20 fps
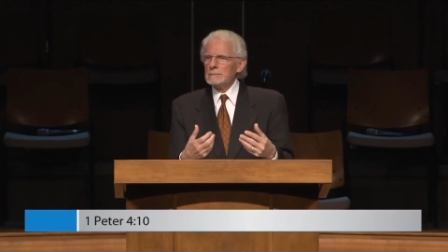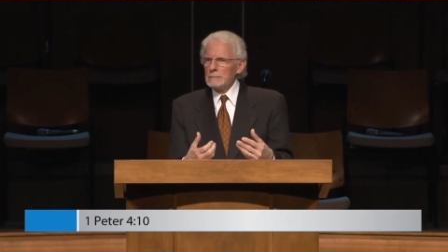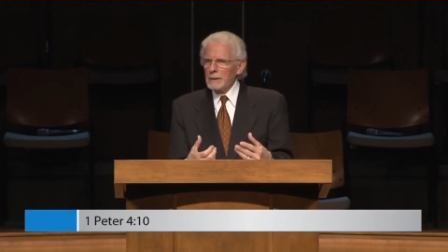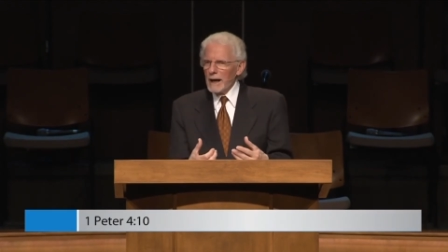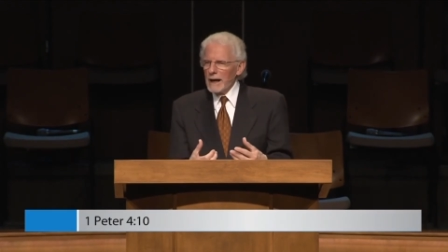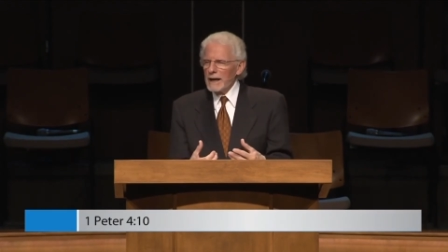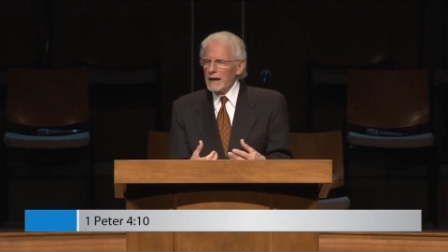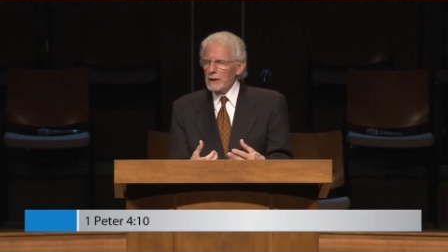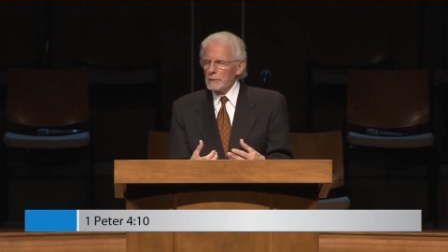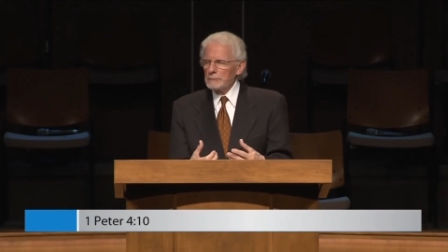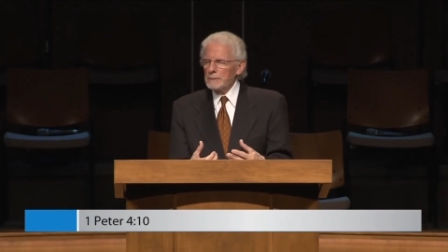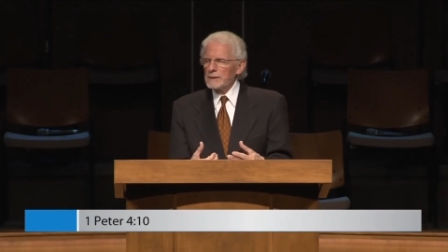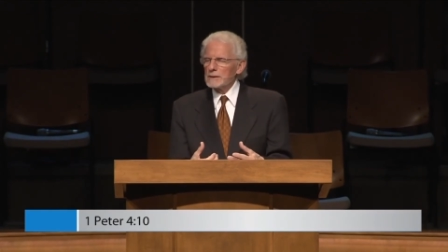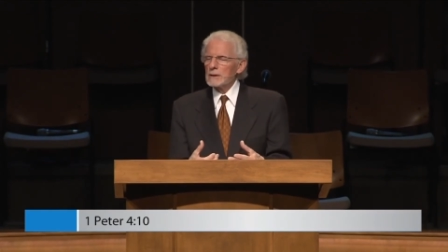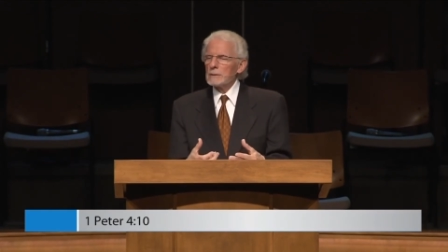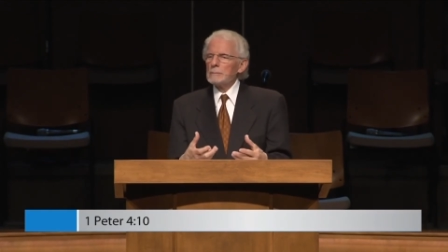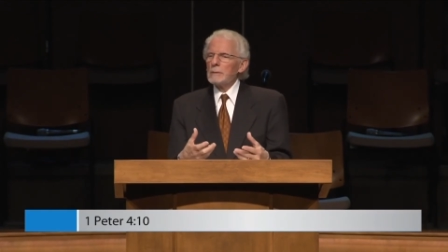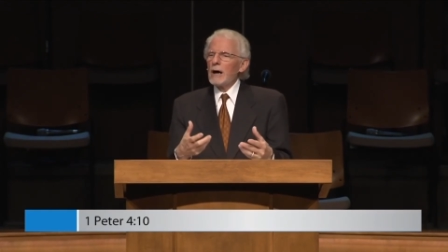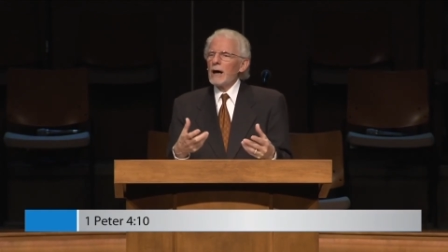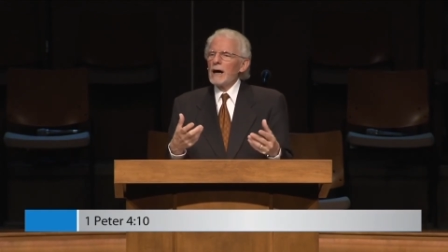by
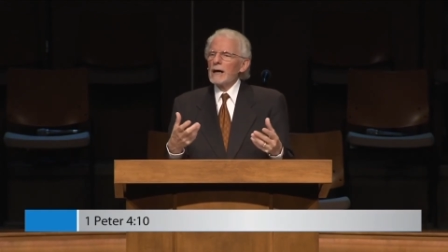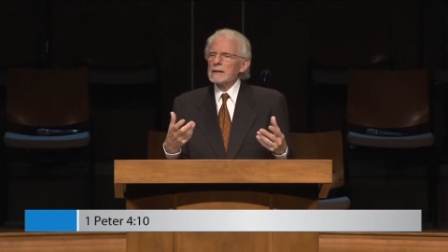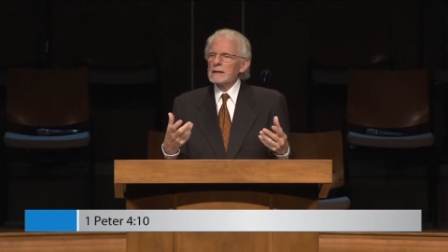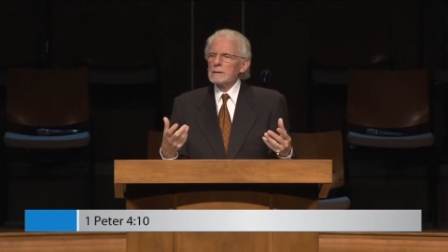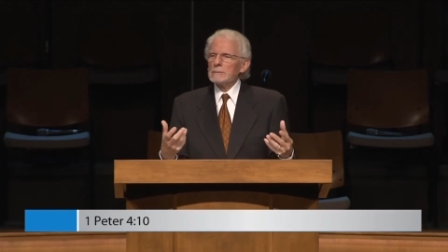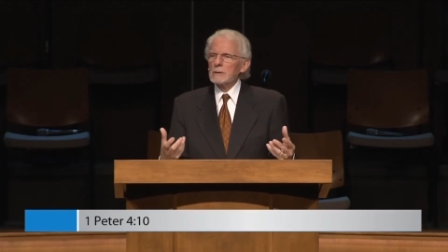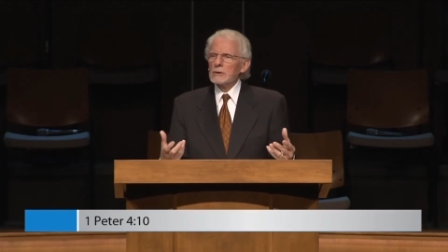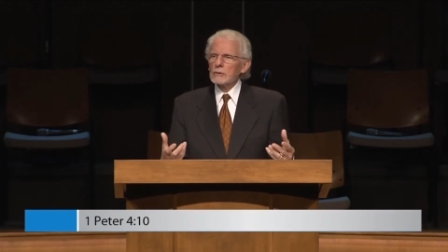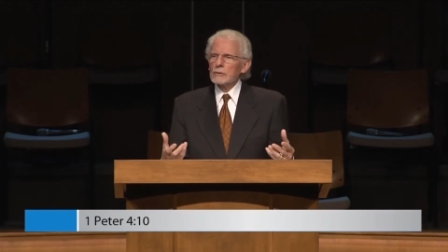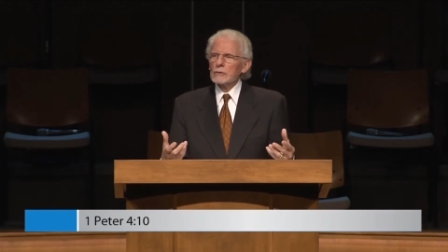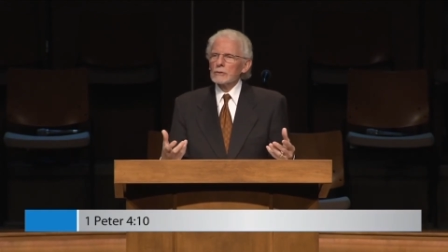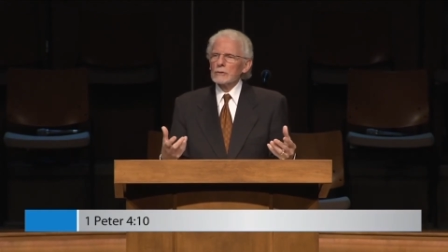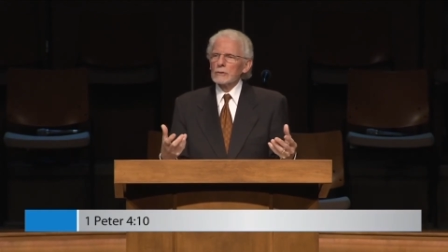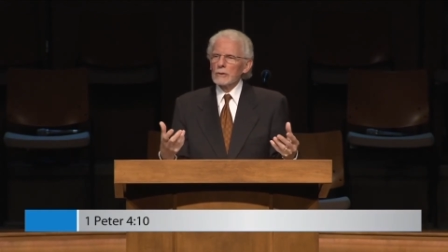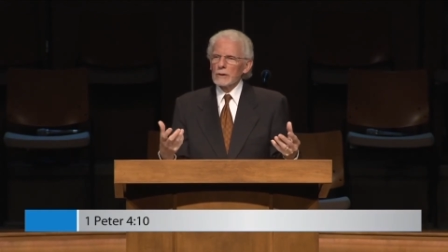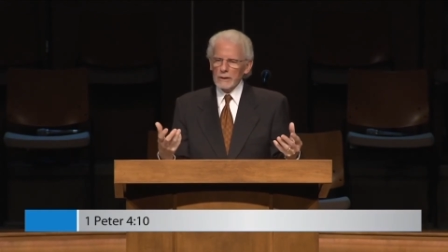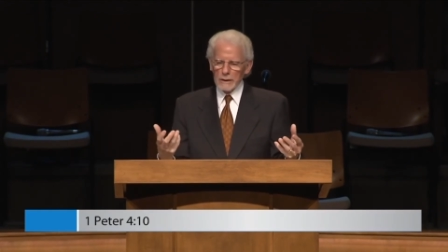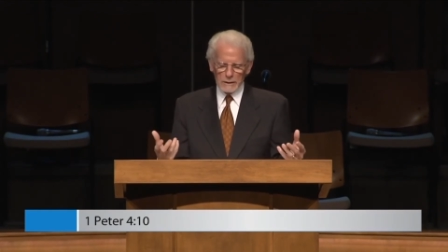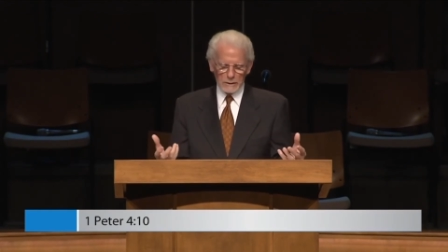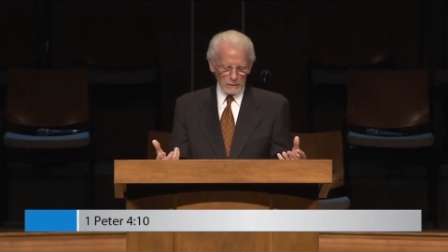helping the body
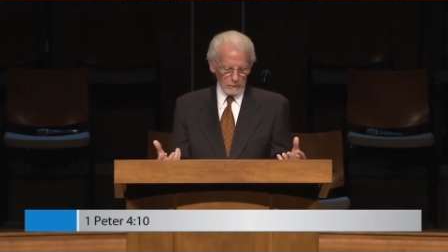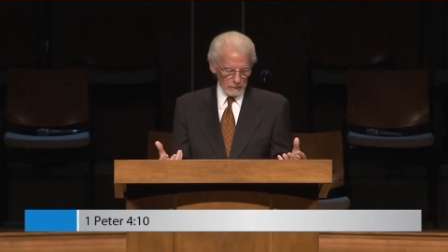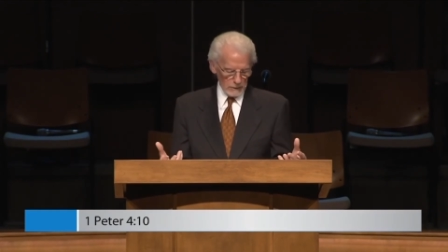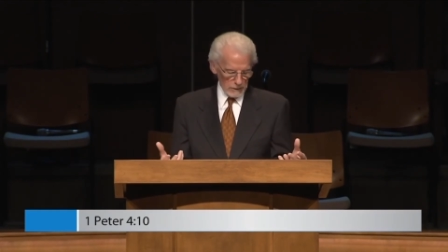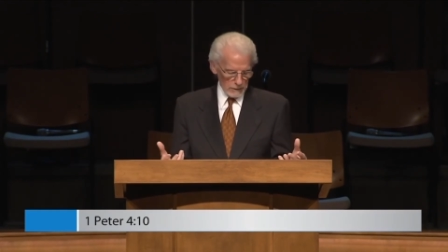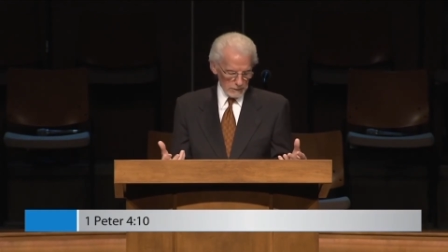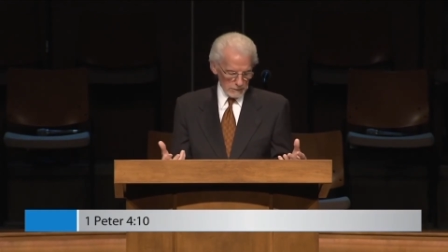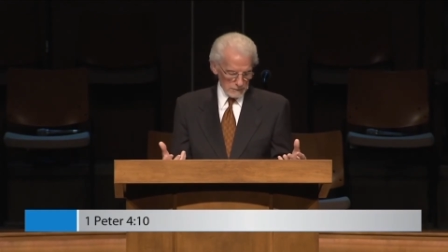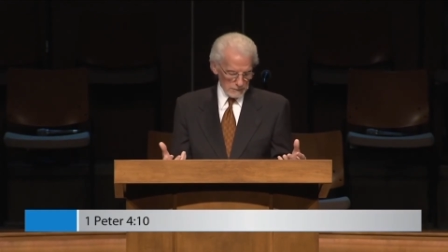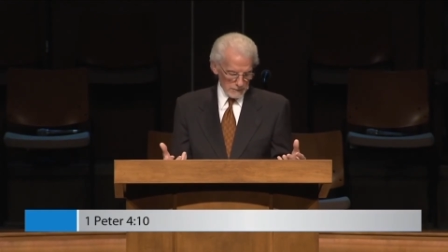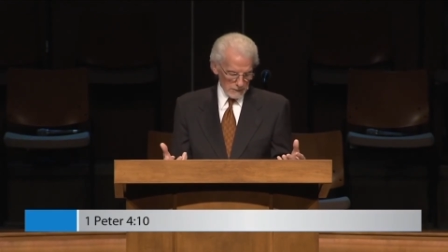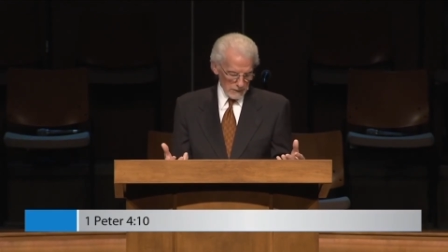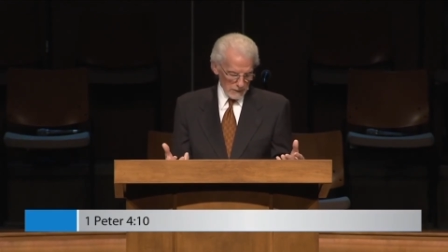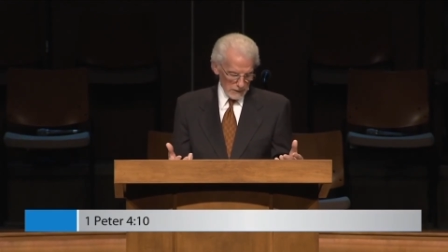mature and grow.